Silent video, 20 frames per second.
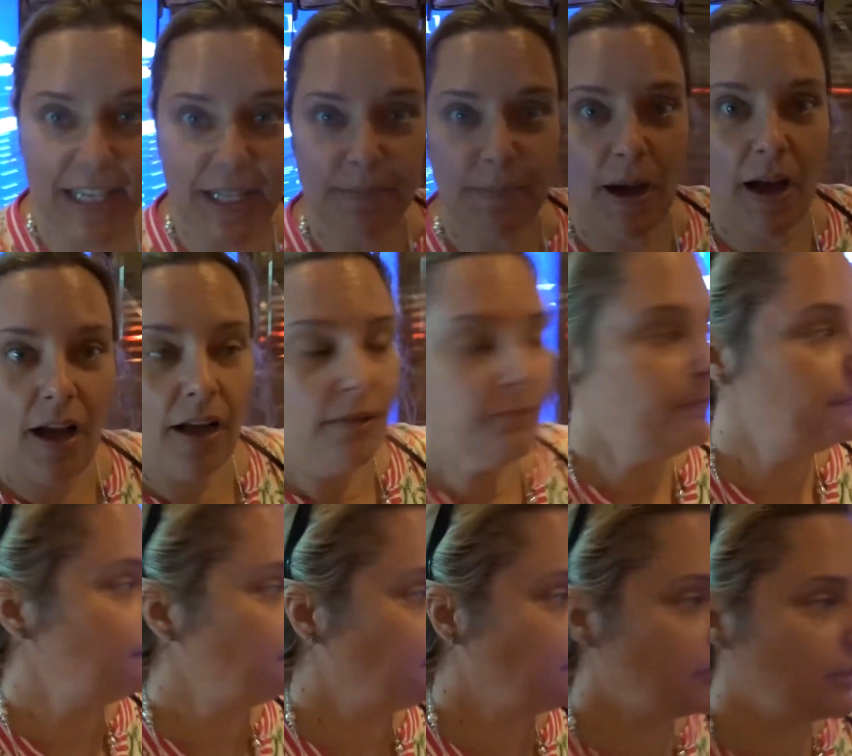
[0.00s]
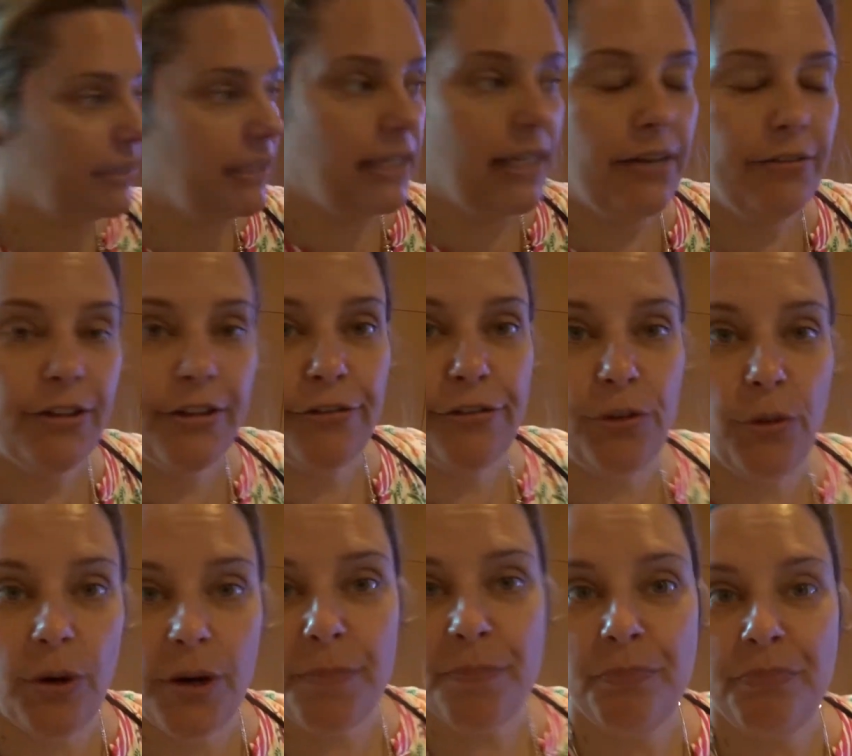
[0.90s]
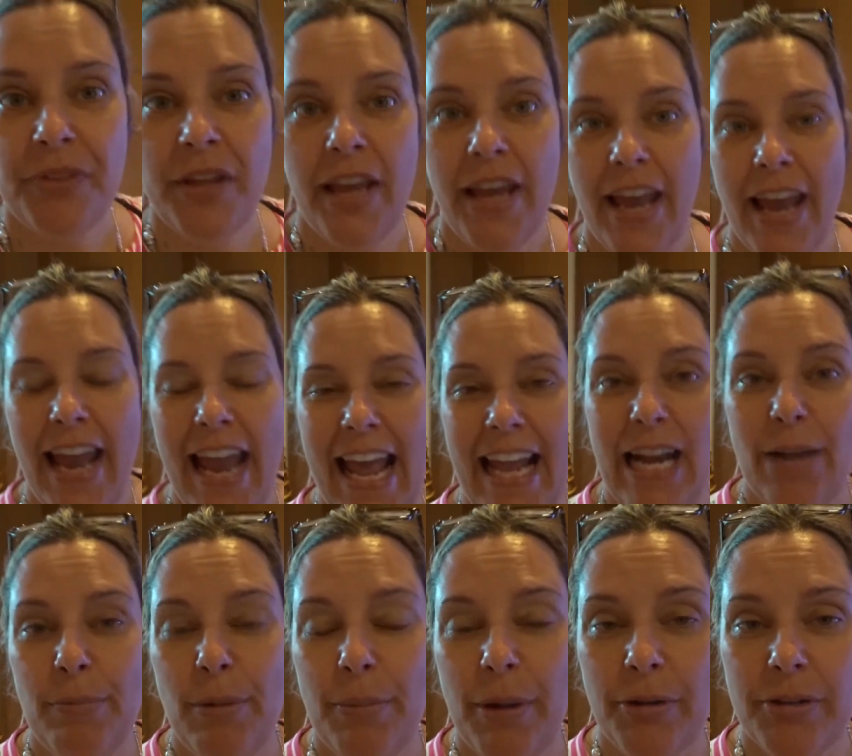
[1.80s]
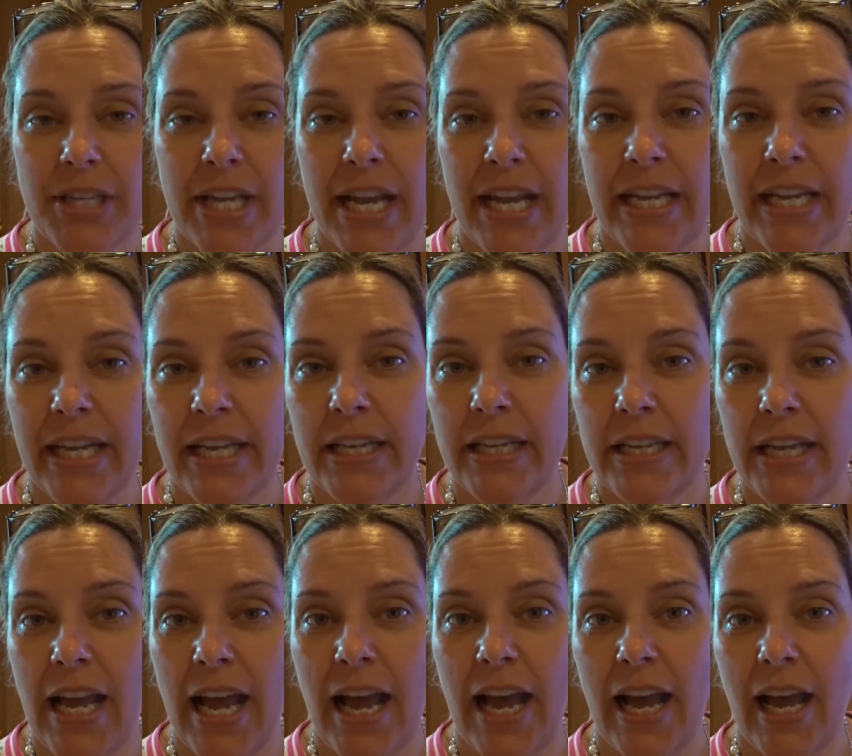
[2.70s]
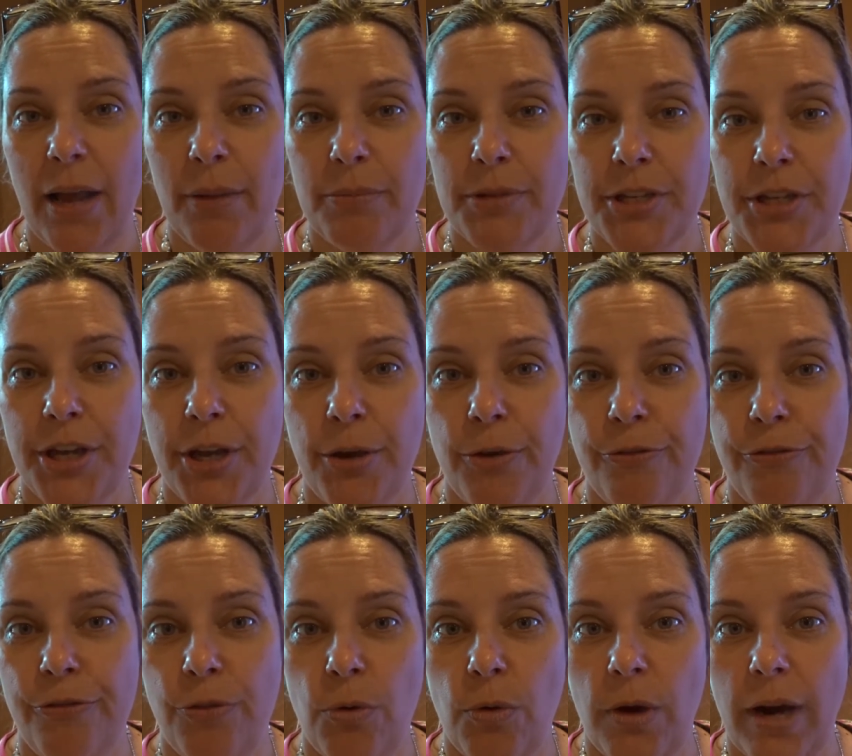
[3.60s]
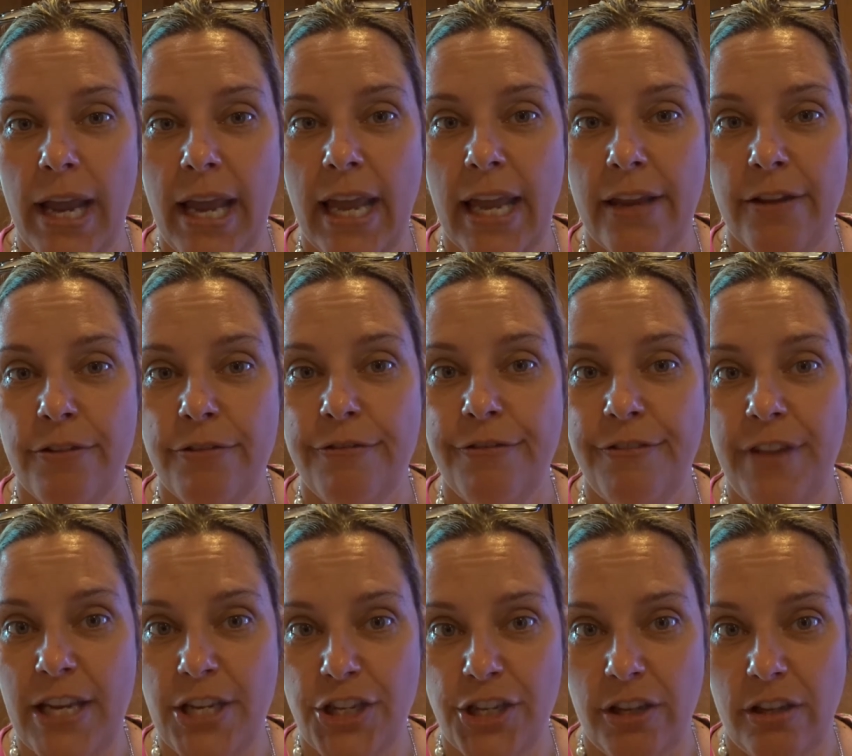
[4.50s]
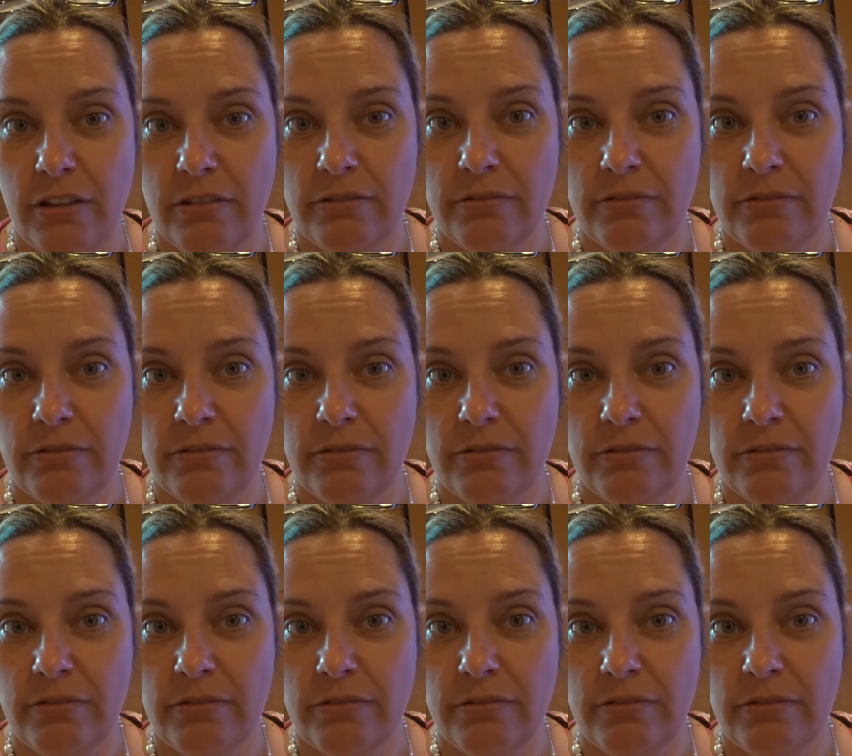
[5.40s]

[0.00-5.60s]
Spa on the 11th floor and I'm about to head in um, to go for a facial.